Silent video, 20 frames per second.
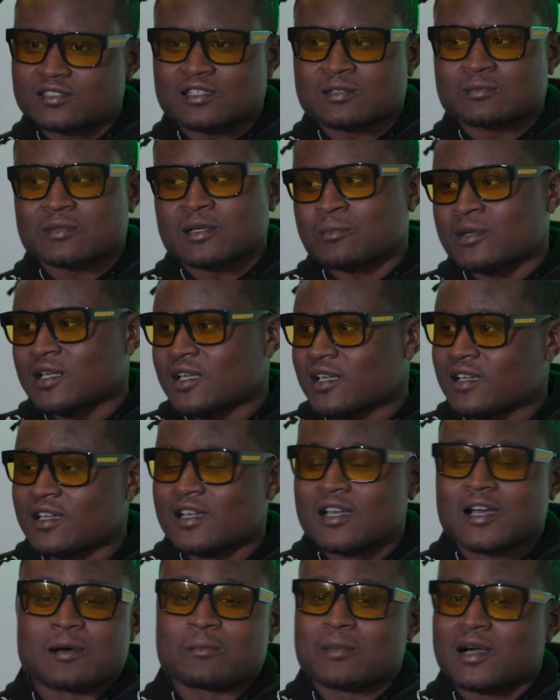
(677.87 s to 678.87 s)
So I'm like, man,
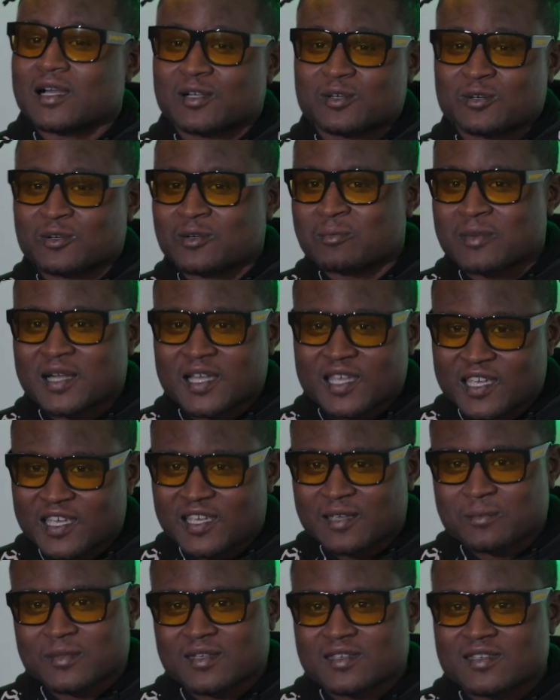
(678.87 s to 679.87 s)
I'm about to go to
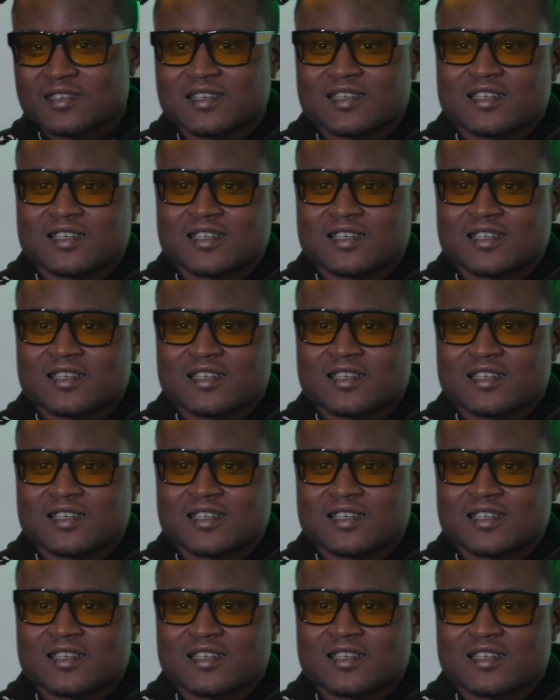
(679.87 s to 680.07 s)
Miami.